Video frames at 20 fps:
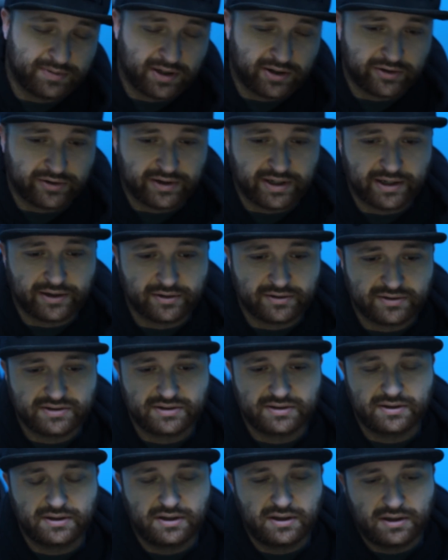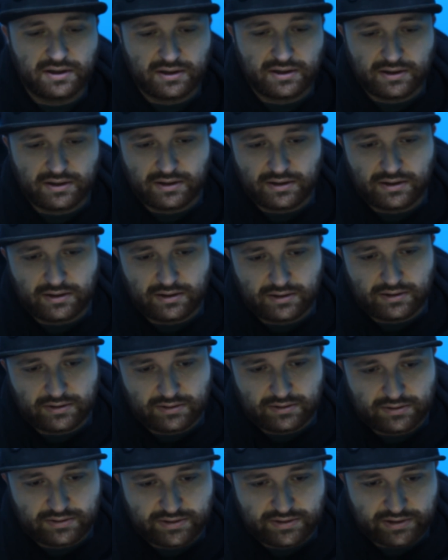out on headers.
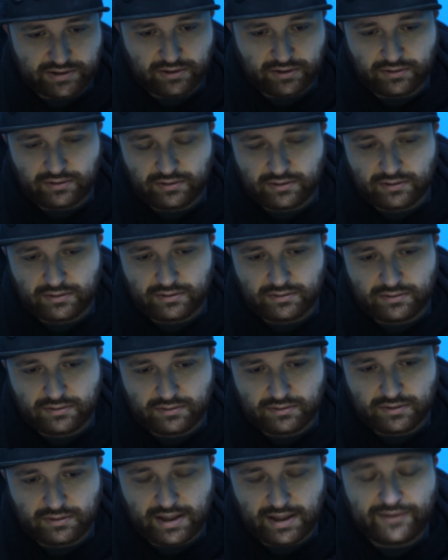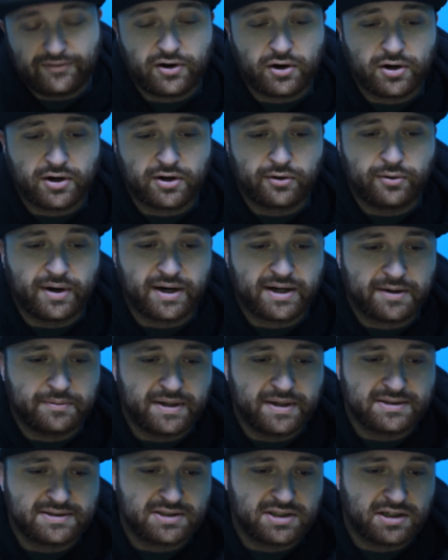So if I were going to
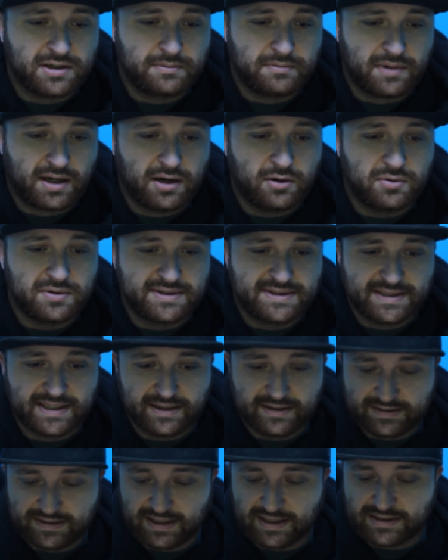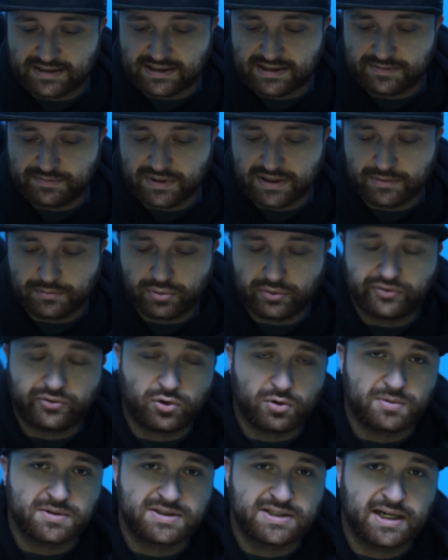recommend some, I would say the Texas Speed and
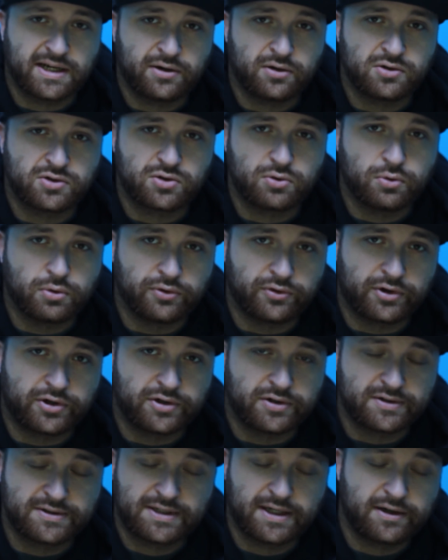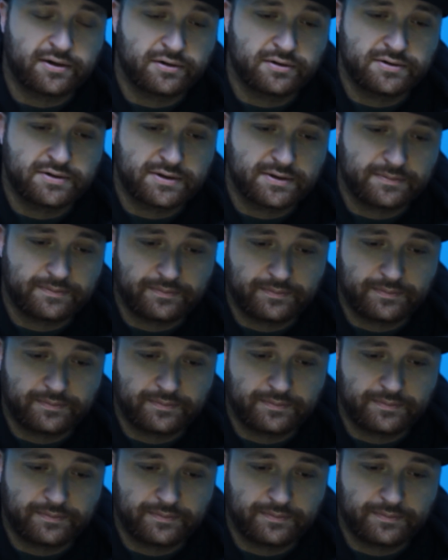Performance headers or the Cooks headers.